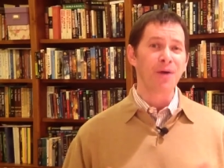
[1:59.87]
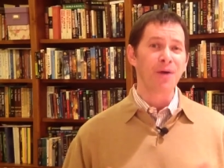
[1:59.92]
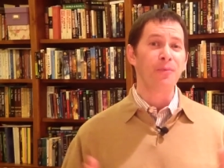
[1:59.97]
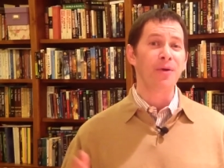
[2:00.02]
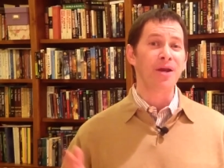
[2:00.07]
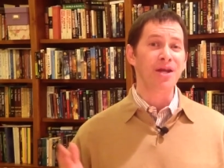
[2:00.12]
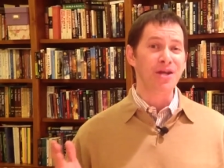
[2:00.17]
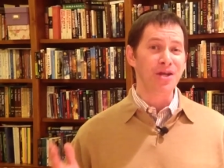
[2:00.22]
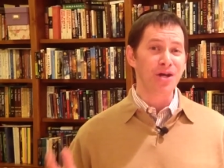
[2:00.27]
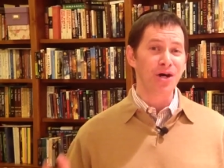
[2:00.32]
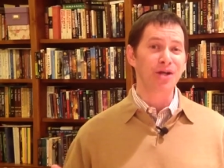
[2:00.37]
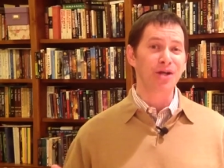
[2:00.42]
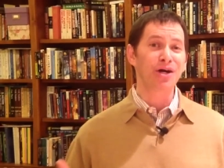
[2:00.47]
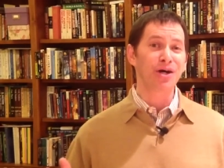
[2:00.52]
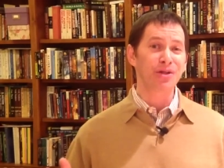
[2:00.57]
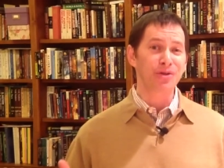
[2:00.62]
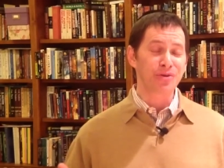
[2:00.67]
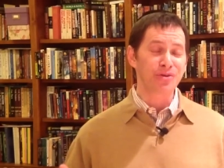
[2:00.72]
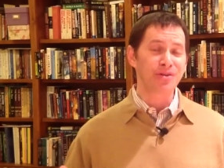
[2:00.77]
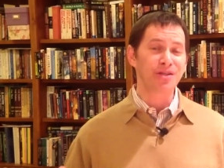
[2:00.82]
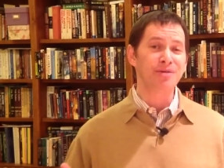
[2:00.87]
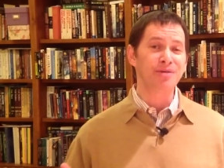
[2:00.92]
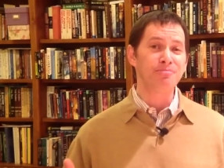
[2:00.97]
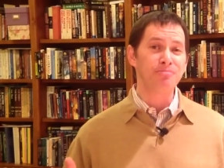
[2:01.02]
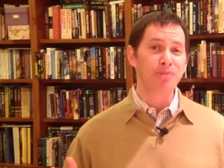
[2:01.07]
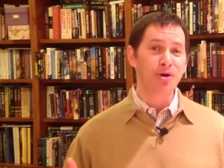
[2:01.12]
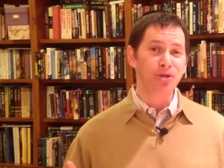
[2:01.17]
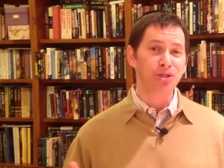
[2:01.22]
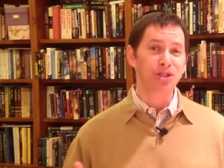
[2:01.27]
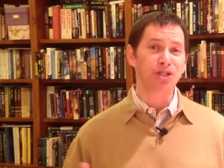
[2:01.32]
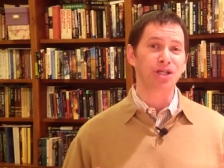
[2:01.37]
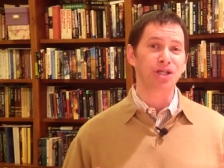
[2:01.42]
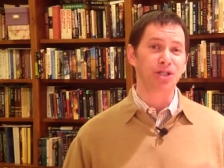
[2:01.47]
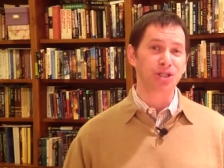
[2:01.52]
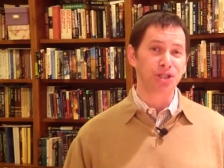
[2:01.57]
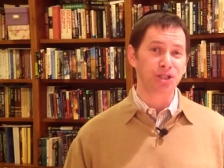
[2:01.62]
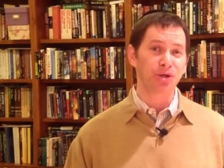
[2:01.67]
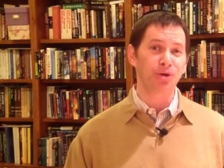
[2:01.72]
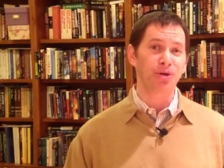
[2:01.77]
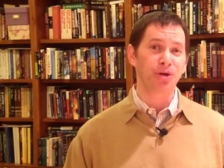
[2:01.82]
when none other than Moshe
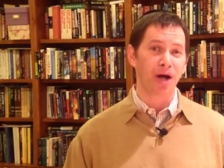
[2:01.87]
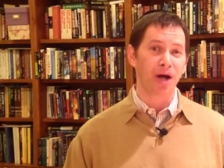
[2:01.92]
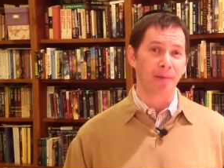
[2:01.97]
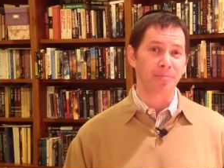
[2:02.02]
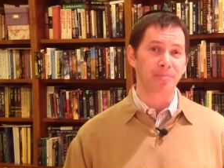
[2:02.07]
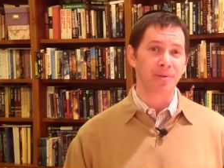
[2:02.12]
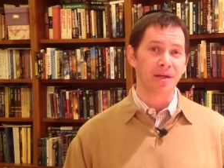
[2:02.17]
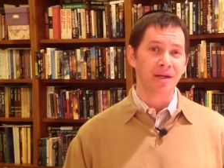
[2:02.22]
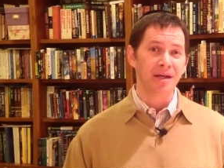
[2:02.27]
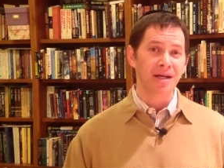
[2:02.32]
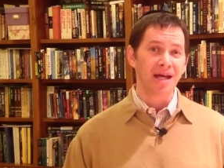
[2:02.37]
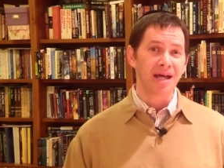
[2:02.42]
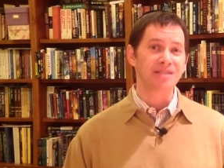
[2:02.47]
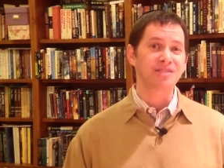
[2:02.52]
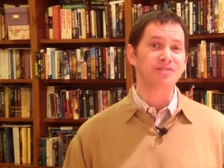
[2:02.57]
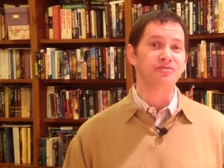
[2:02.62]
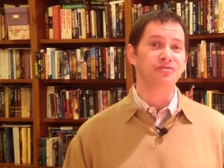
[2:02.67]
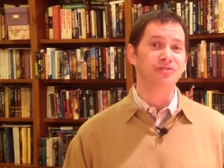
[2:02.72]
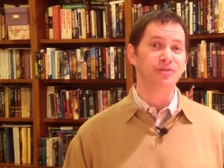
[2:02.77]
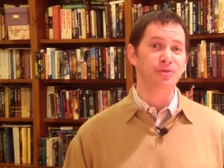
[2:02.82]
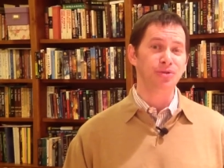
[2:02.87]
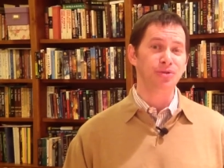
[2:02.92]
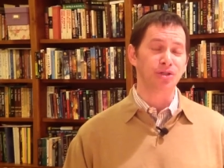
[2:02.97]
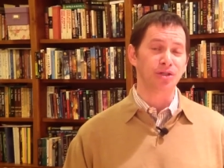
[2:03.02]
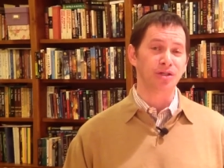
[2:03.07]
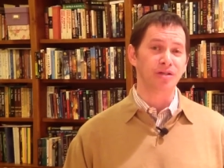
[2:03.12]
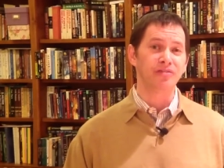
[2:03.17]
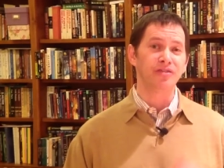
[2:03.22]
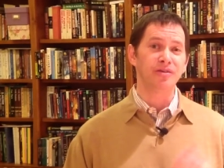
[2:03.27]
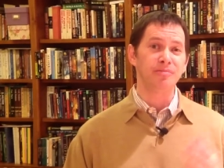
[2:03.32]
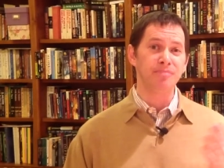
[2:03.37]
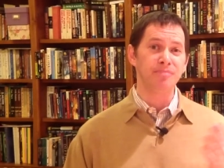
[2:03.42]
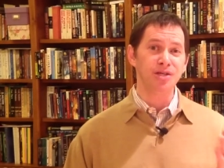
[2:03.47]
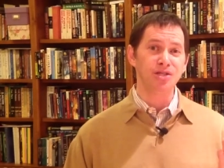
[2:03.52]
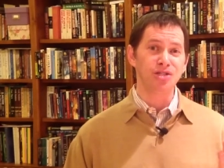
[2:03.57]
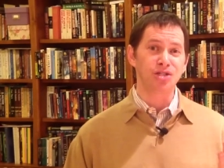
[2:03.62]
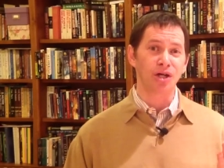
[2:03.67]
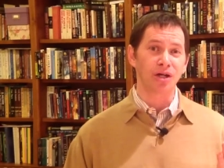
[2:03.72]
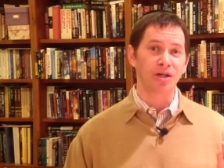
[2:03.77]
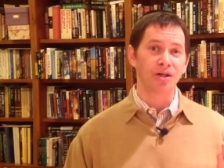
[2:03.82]
showed up as a fugitive in
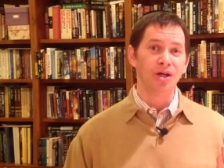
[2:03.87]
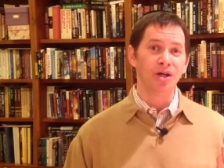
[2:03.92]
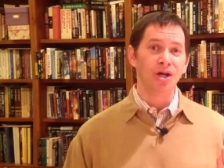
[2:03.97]
Midian